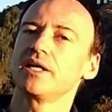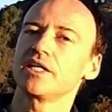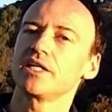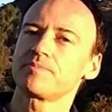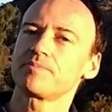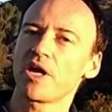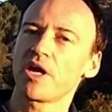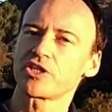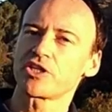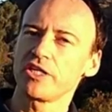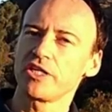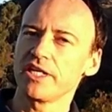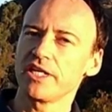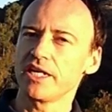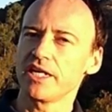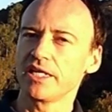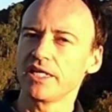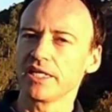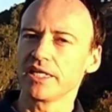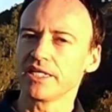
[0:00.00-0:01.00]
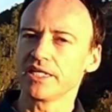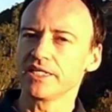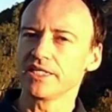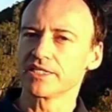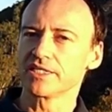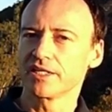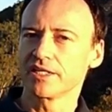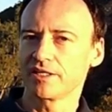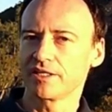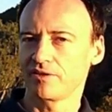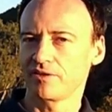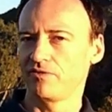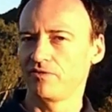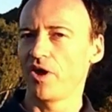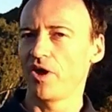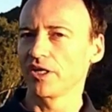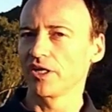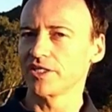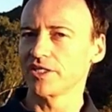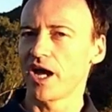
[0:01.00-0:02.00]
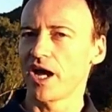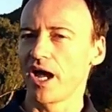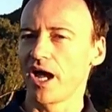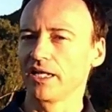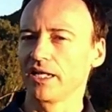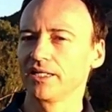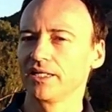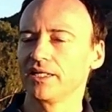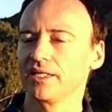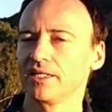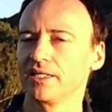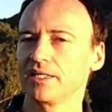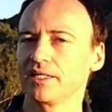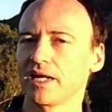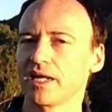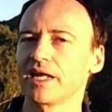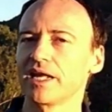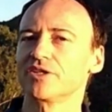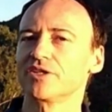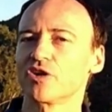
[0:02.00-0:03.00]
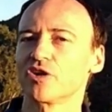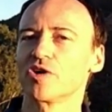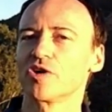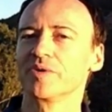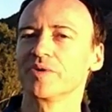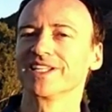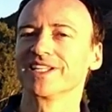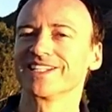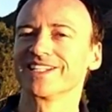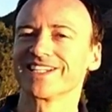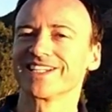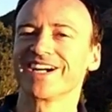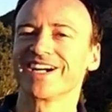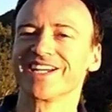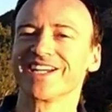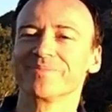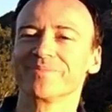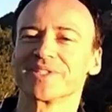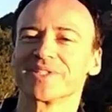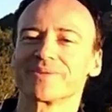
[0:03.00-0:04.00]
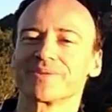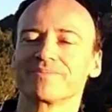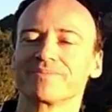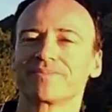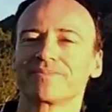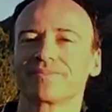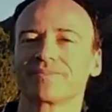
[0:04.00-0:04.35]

especially in these volatile and turbulent times.